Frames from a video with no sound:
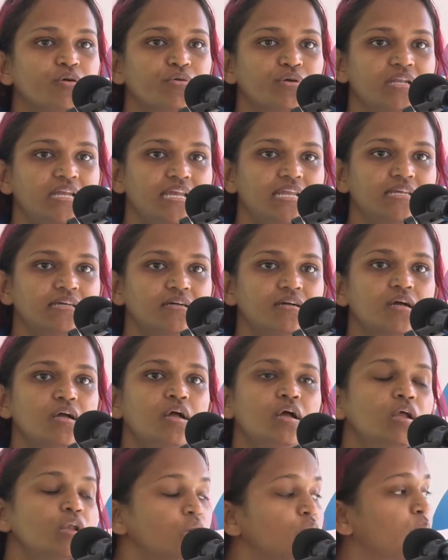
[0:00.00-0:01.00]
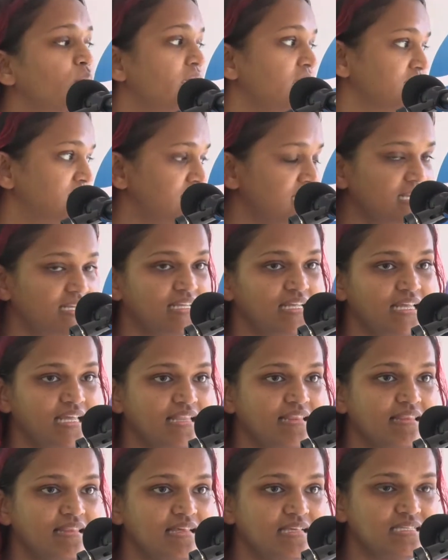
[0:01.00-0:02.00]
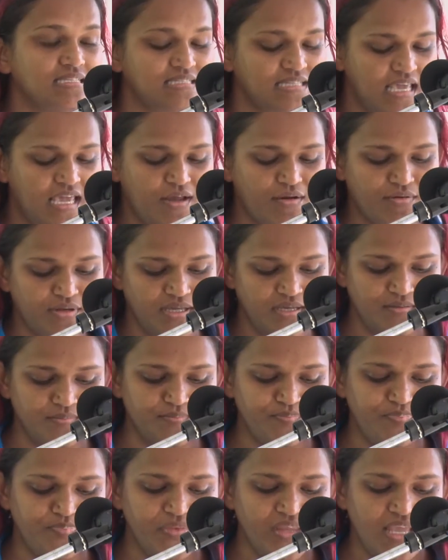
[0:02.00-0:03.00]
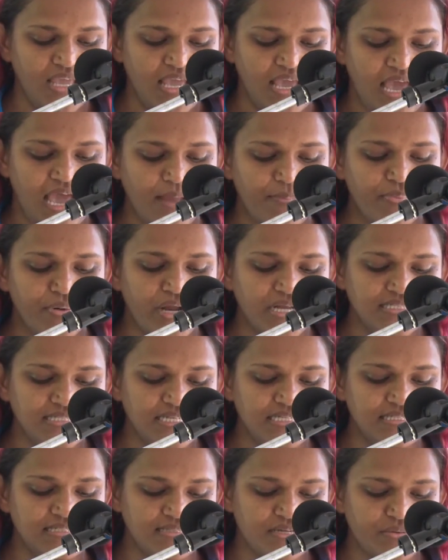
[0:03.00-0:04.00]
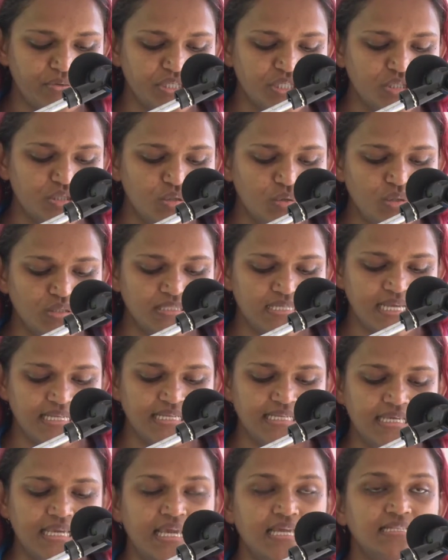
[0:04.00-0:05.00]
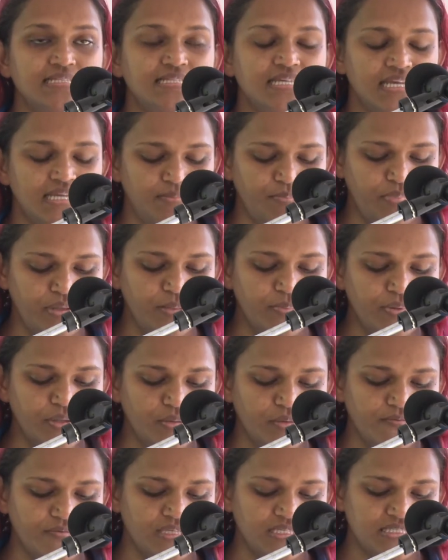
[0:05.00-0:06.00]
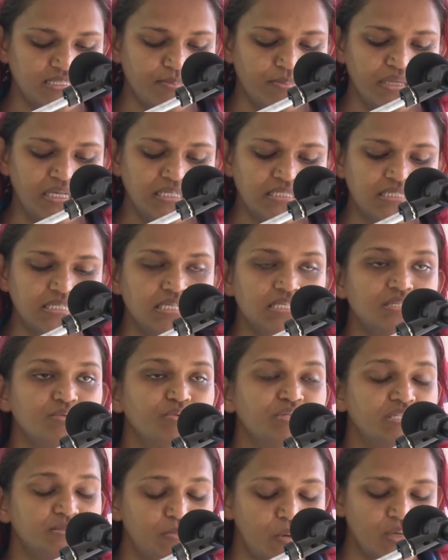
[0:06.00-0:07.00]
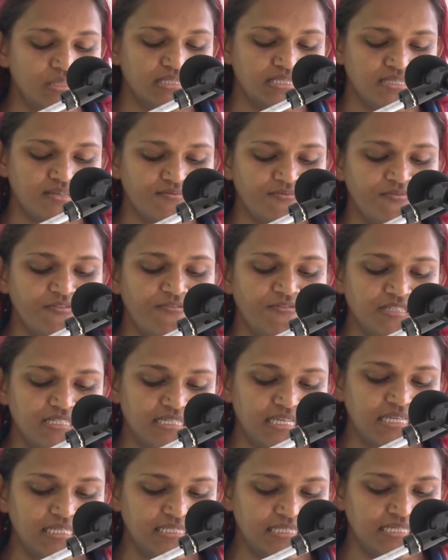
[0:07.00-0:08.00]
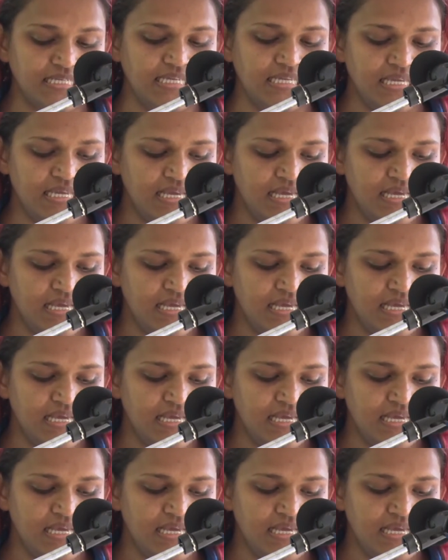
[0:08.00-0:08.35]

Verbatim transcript: Grenada, located in this area. At present, there is no dedicated people with disabilities responsive facility.